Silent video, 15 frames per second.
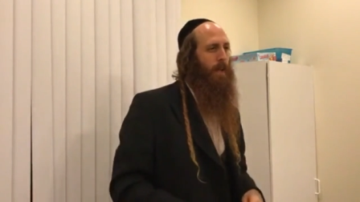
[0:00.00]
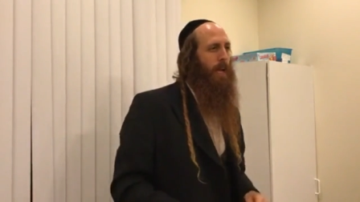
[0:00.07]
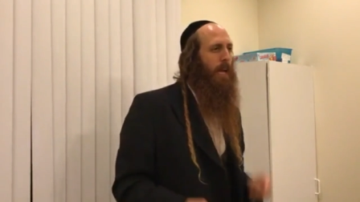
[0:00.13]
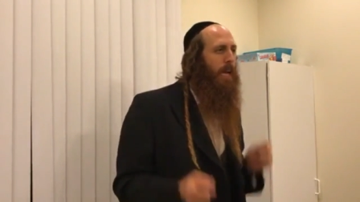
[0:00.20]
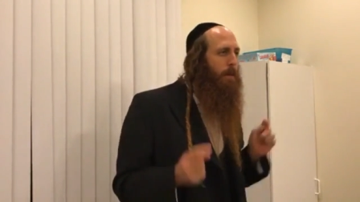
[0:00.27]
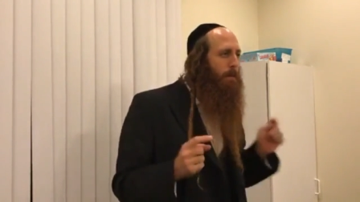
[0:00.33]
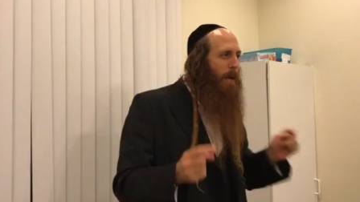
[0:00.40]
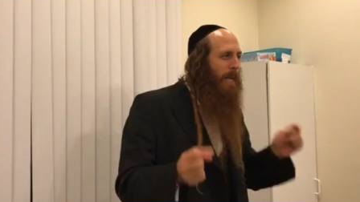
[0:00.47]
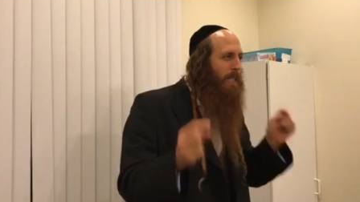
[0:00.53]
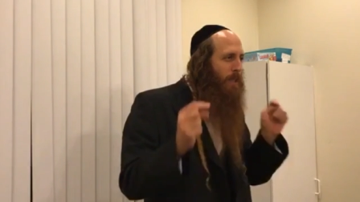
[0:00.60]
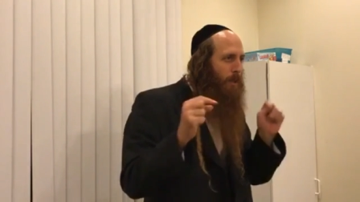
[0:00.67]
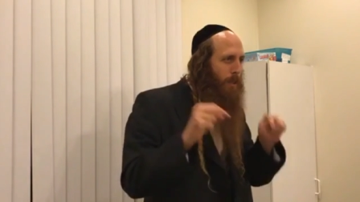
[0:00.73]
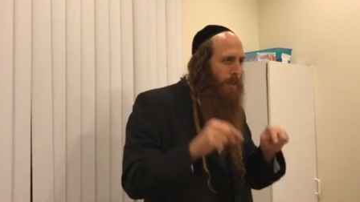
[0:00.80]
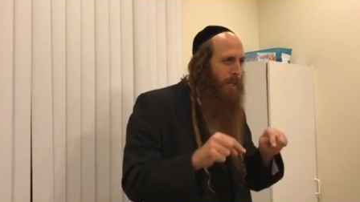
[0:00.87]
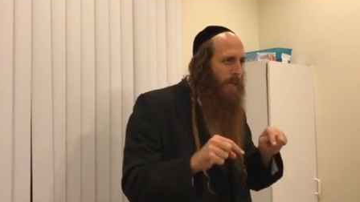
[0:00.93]
He made
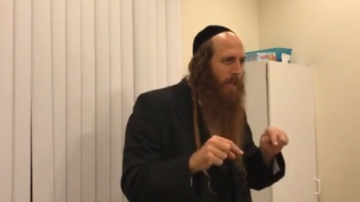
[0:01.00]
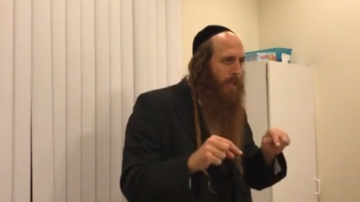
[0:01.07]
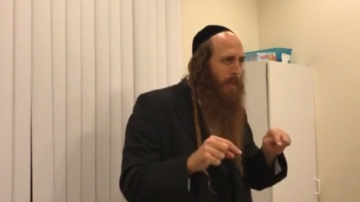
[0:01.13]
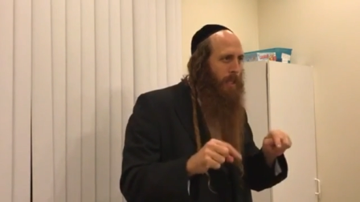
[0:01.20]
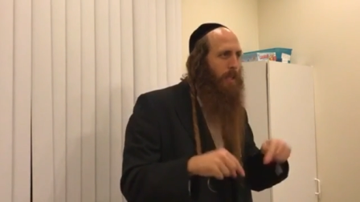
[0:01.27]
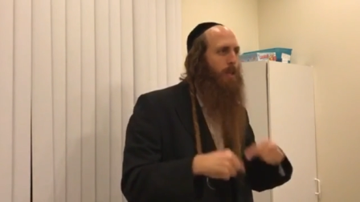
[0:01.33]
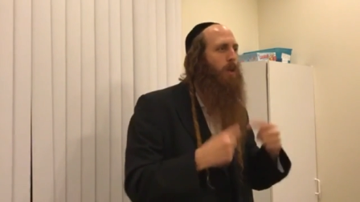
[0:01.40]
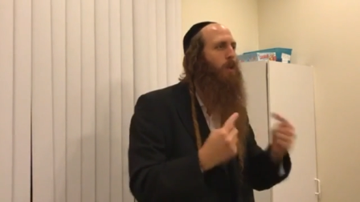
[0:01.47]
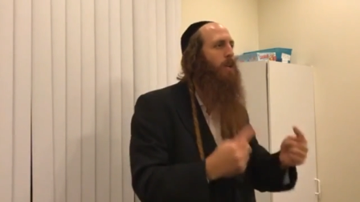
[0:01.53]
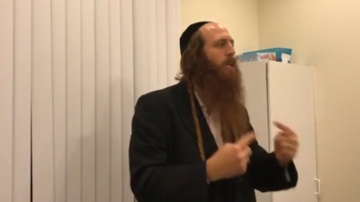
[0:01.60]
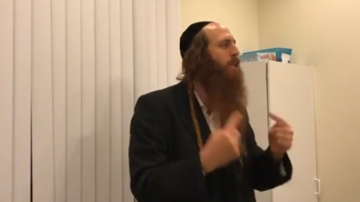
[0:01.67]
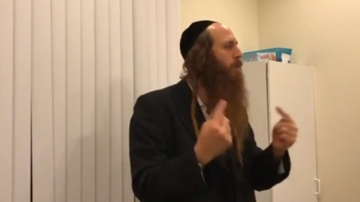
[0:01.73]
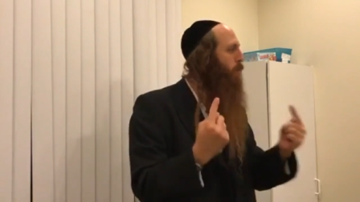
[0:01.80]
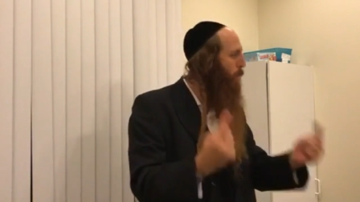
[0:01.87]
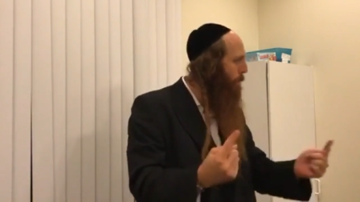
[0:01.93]
you think that you
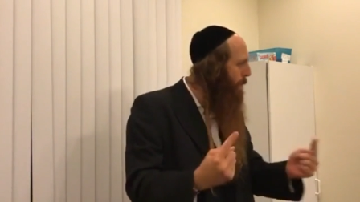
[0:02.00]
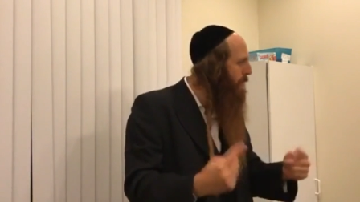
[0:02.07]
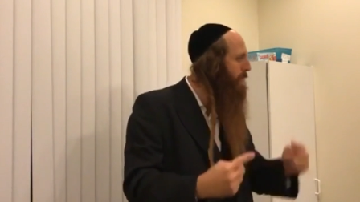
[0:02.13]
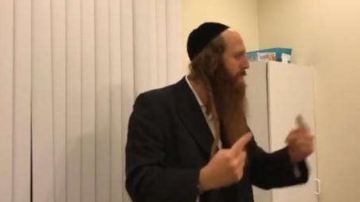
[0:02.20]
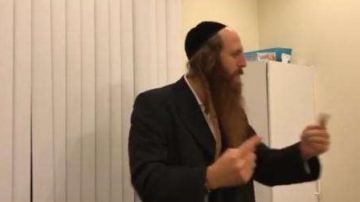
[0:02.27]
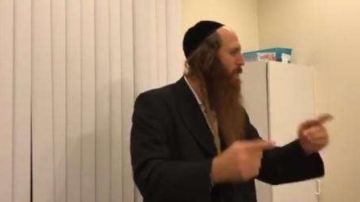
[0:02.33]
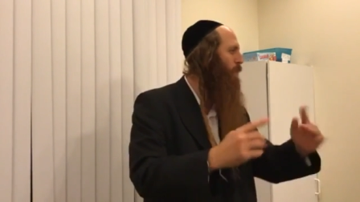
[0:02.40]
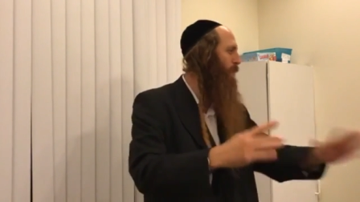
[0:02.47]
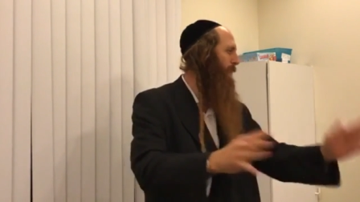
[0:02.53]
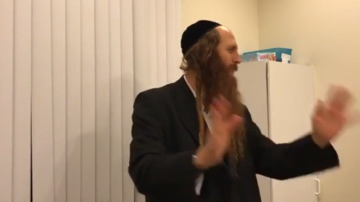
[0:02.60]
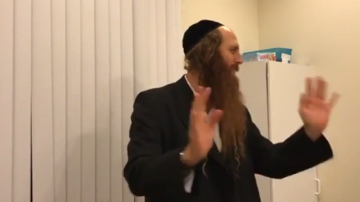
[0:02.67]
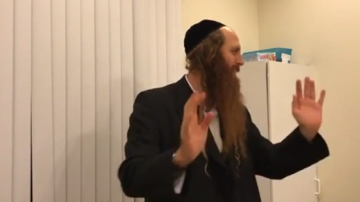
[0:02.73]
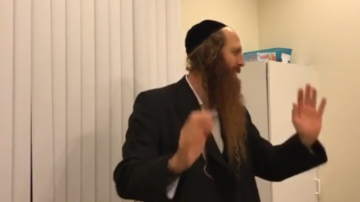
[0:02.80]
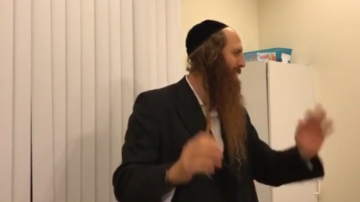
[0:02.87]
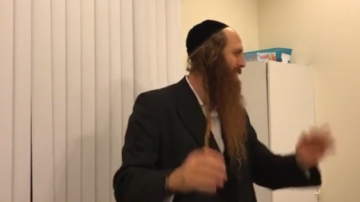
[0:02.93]
need to be someone
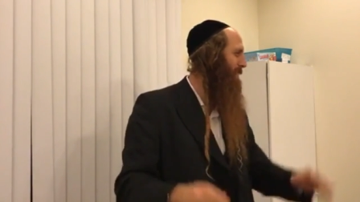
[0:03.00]
else.